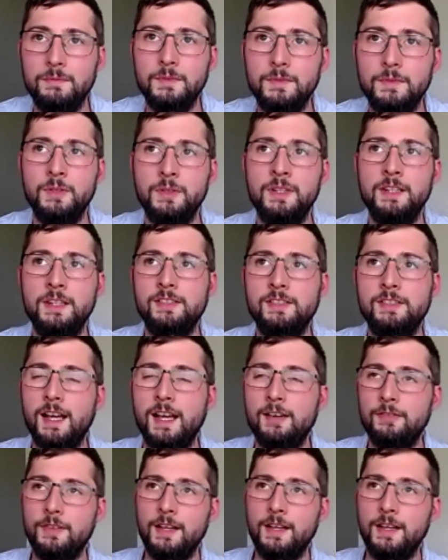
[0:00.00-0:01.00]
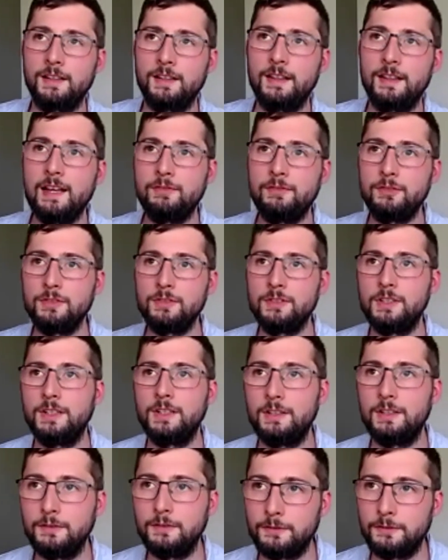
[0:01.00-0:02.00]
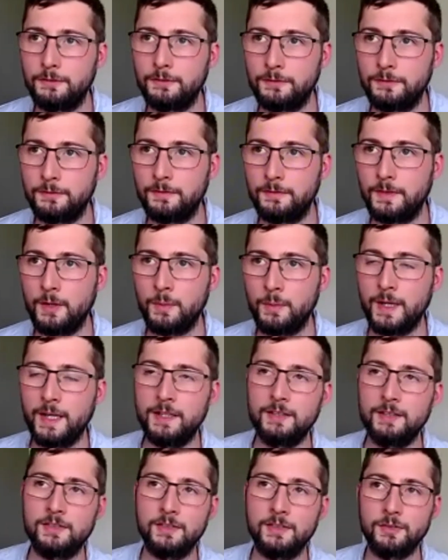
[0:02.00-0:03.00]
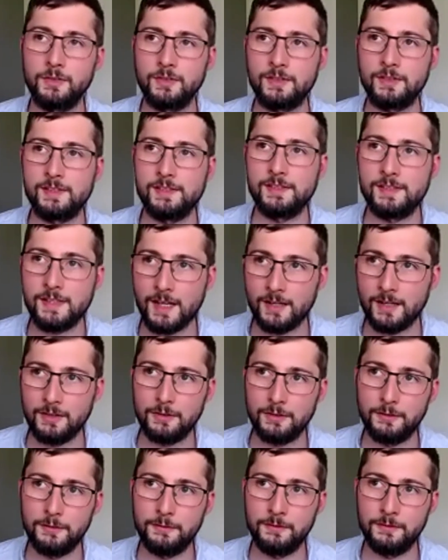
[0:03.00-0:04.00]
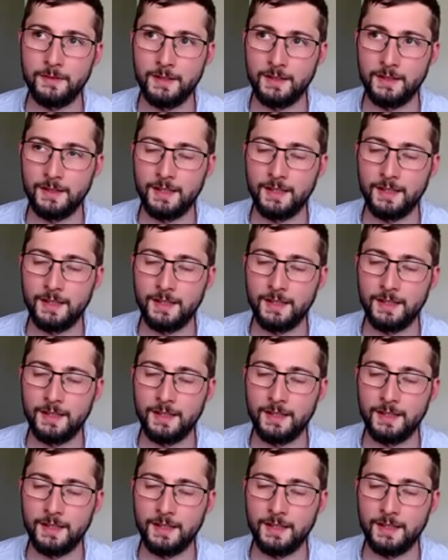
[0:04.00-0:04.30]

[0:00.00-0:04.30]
you need to have that level of awareness of yourself,